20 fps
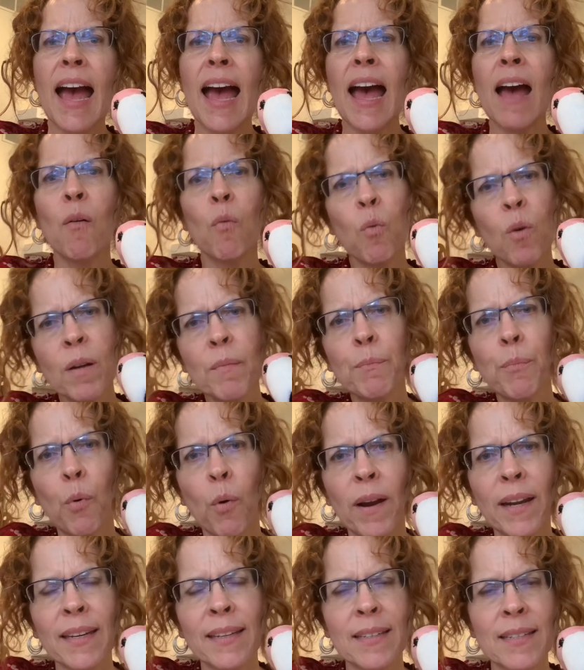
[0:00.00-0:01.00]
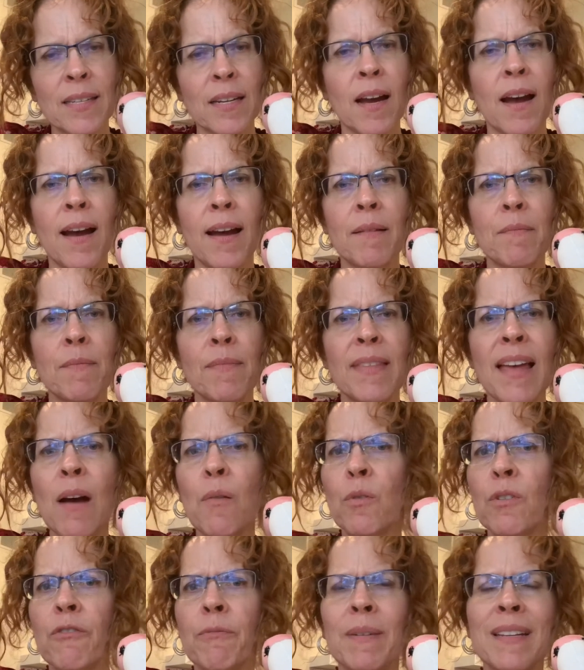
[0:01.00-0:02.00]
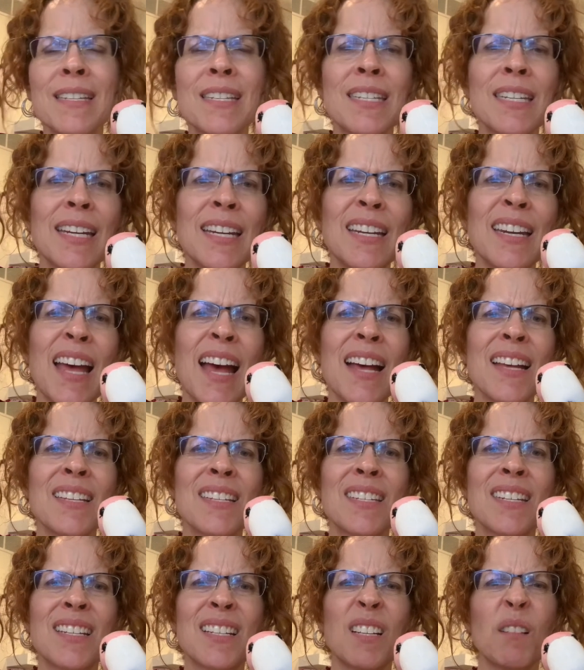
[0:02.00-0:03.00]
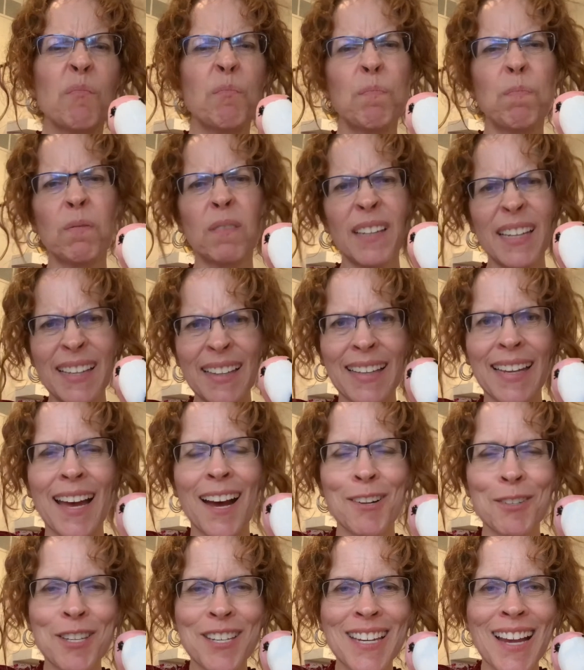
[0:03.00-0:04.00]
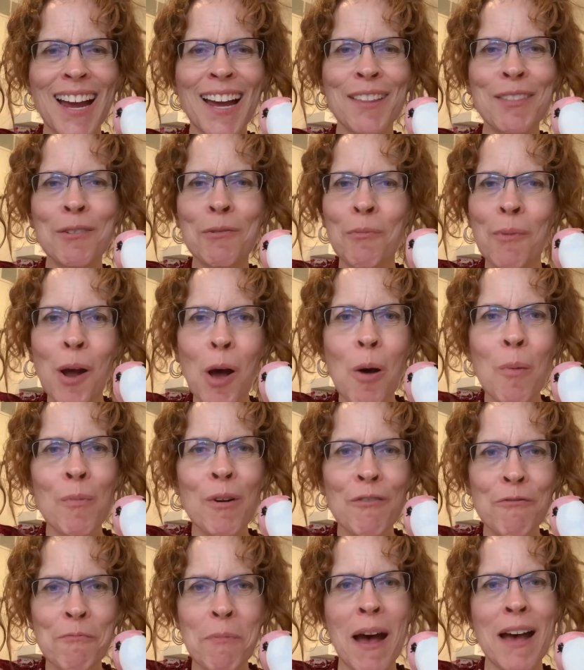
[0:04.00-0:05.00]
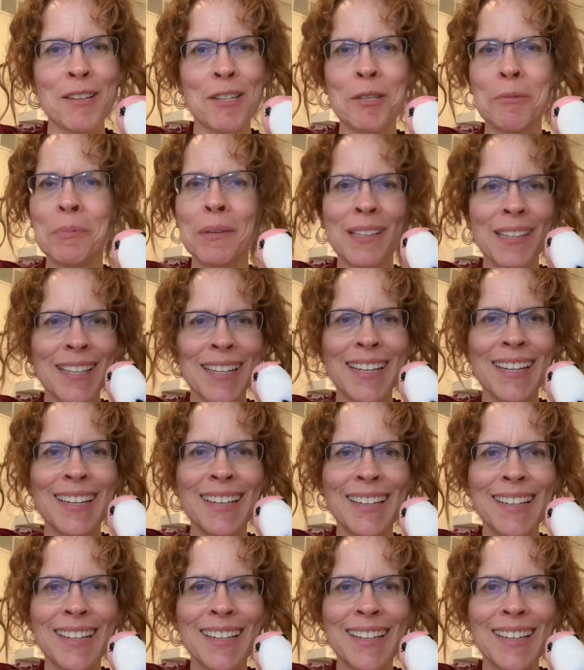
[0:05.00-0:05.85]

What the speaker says: At one point in time, that would have been seen as completely outside the realm of possibility.